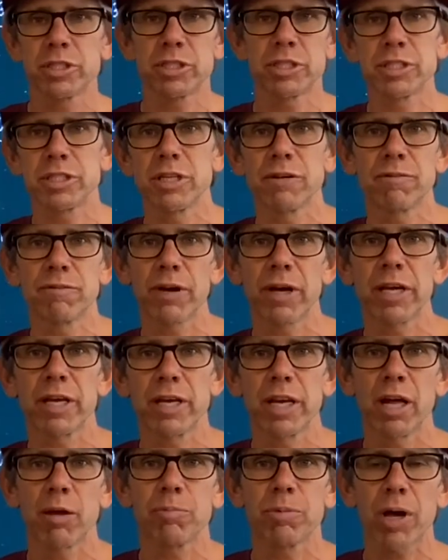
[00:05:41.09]
see if I can
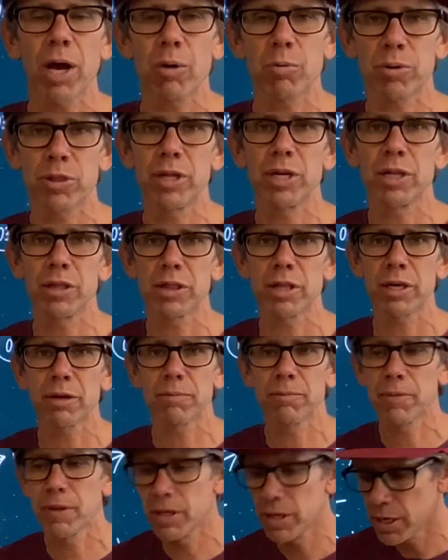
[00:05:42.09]
help you out with anything.
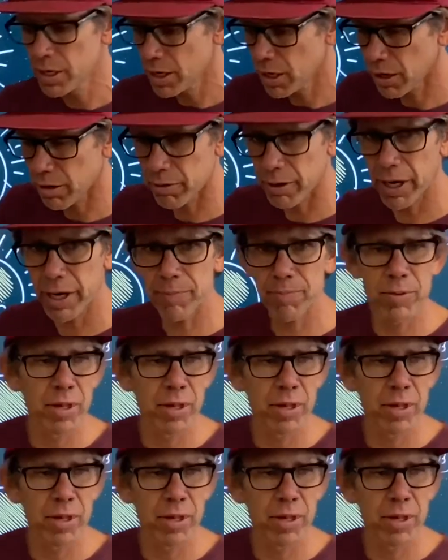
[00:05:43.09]
All right.